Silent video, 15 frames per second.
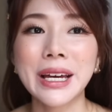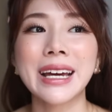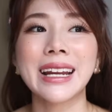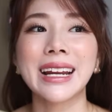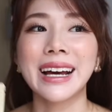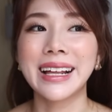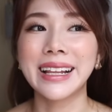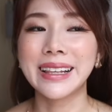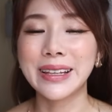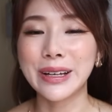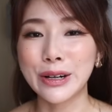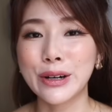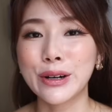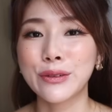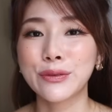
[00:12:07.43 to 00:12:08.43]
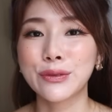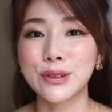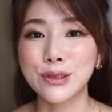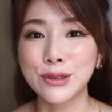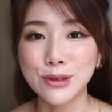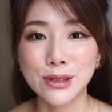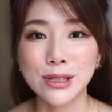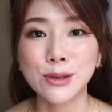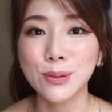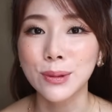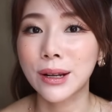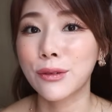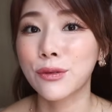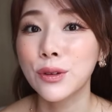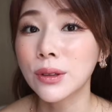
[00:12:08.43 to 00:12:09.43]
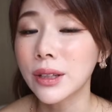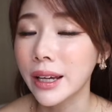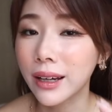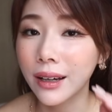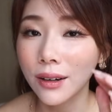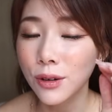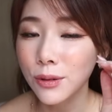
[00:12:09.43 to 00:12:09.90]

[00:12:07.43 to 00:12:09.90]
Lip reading: and I love to use this when I feel like,